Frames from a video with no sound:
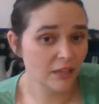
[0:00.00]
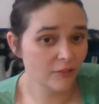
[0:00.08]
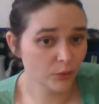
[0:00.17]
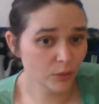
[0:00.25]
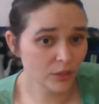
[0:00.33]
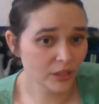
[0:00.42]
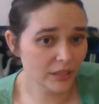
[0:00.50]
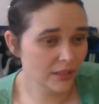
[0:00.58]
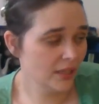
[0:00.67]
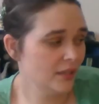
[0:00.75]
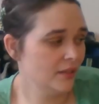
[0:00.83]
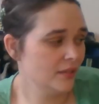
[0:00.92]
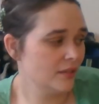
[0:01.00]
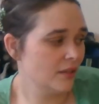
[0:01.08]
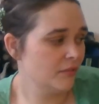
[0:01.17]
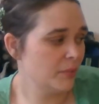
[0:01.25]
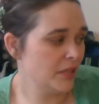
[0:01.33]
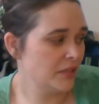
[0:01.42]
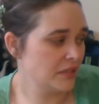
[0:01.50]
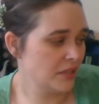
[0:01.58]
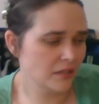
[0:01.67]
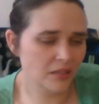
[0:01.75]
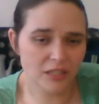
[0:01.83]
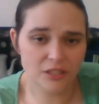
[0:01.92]
If you're looking to into soft
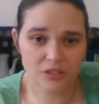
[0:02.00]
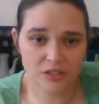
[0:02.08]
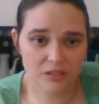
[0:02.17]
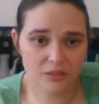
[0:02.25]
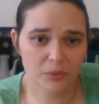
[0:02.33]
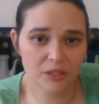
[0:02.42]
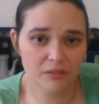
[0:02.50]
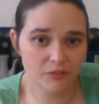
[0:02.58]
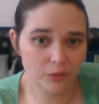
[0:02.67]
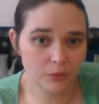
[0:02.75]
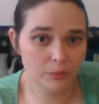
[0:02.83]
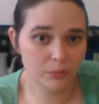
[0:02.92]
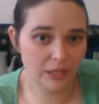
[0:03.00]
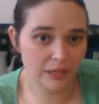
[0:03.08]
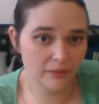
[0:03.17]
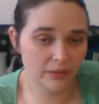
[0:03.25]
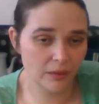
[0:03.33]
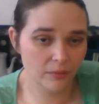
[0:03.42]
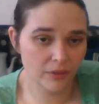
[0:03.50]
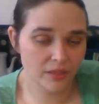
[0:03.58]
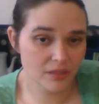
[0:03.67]
pastels and just want a few to play around with,